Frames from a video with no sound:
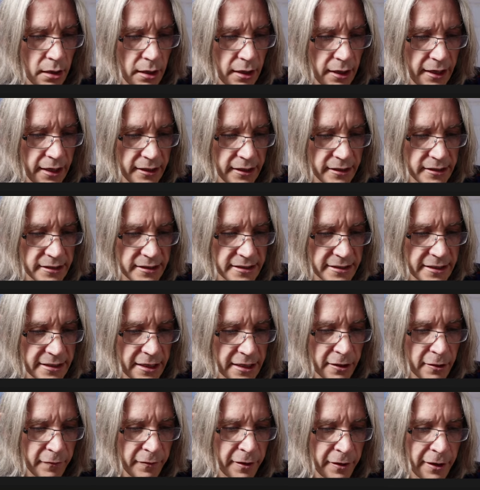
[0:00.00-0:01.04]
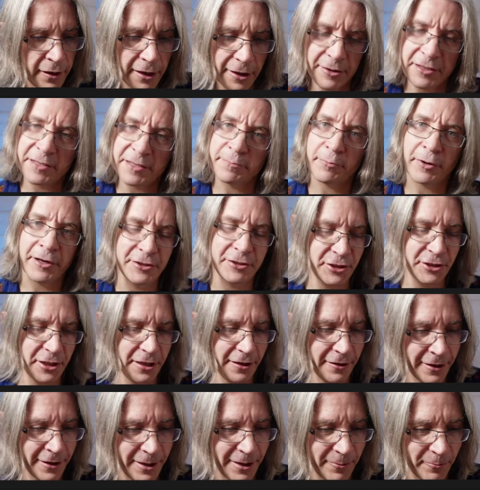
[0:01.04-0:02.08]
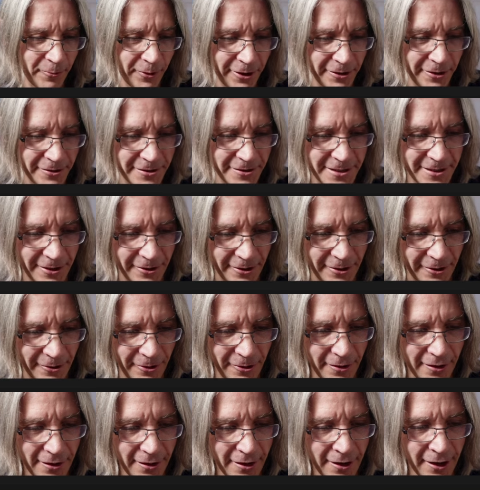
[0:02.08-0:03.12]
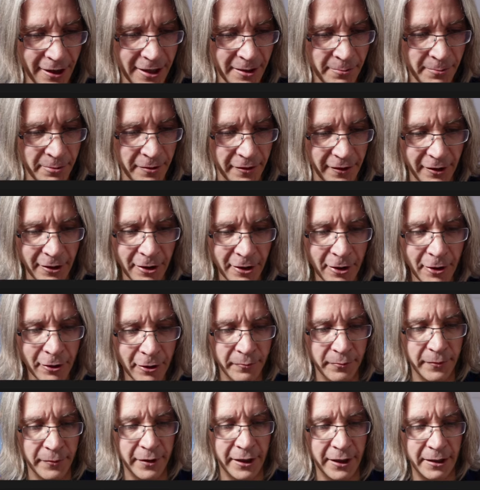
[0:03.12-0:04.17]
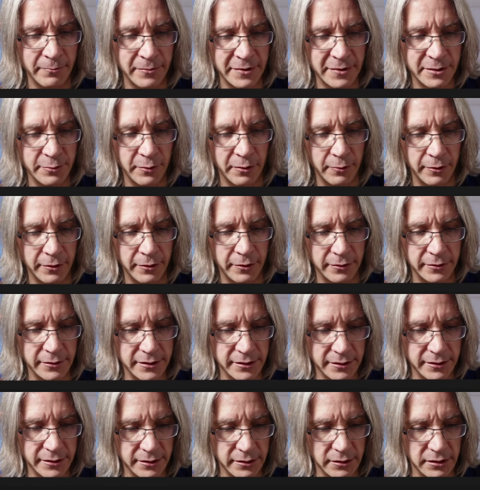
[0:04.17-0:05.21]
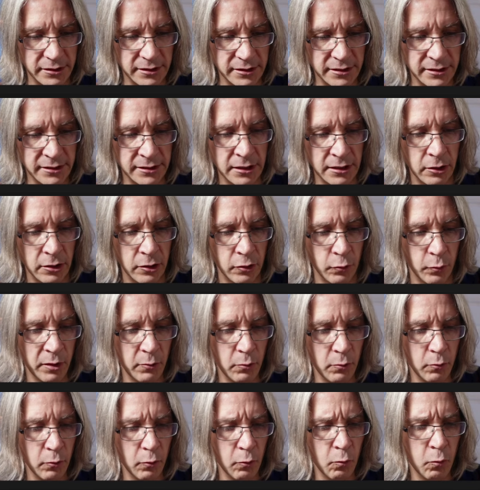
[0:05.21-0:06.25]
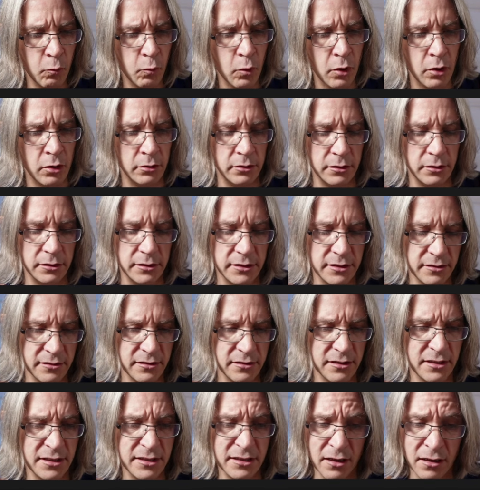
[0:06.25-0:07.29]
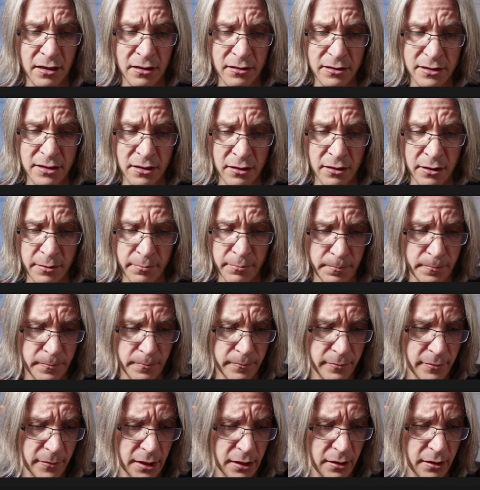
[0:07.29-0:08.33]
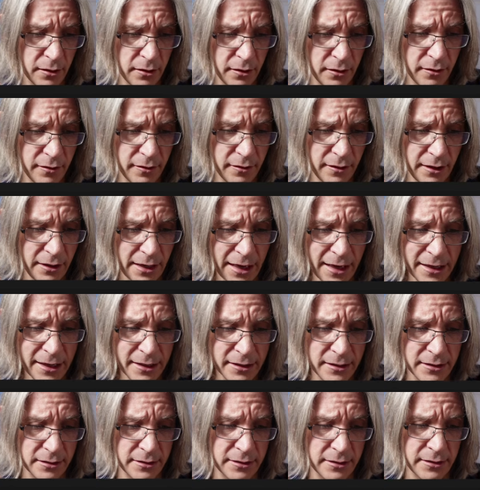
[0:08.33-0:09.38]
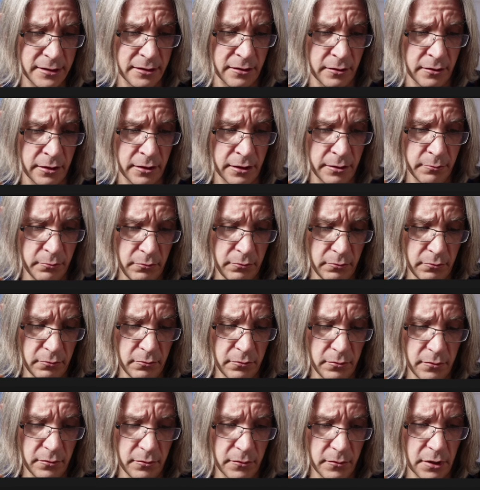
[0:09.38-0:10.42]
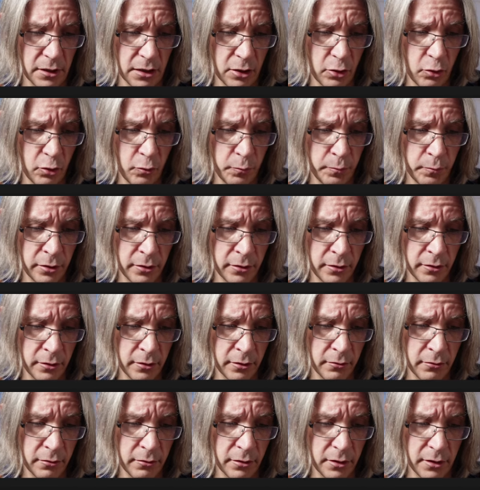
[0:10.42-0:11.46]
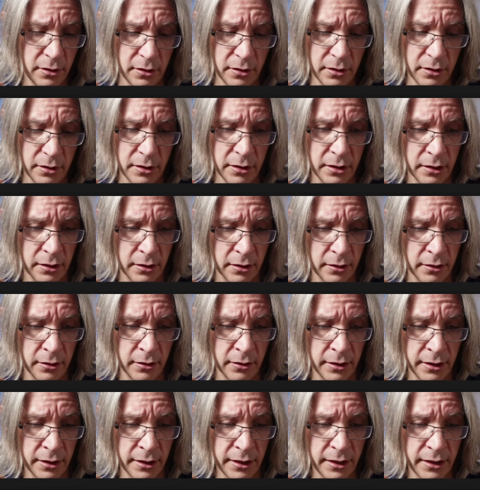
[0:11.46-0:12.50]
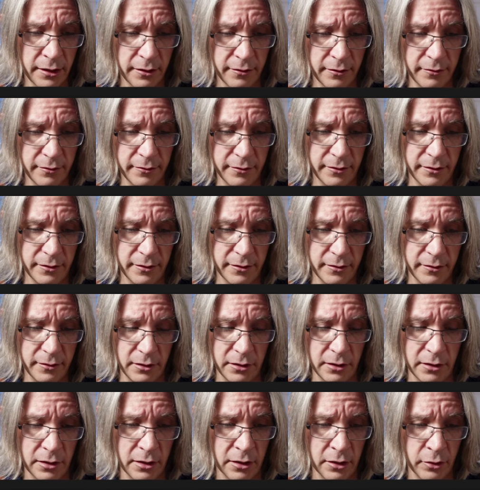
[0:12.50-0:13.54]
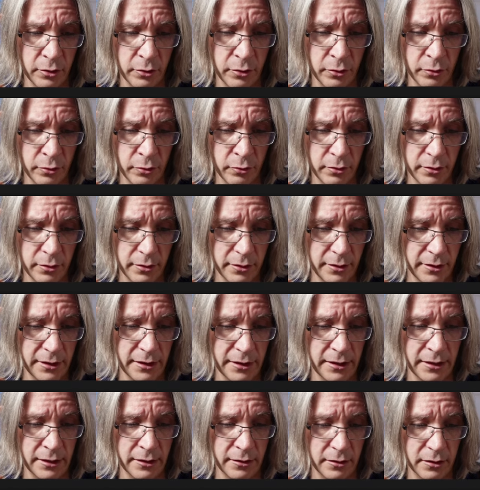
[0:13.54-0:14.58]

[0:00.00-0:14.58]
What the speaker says: Instead of hello spreadsheet, I am row 2, I'm going to put the column names we want. So we will want the start time, the end time, open, high, low, and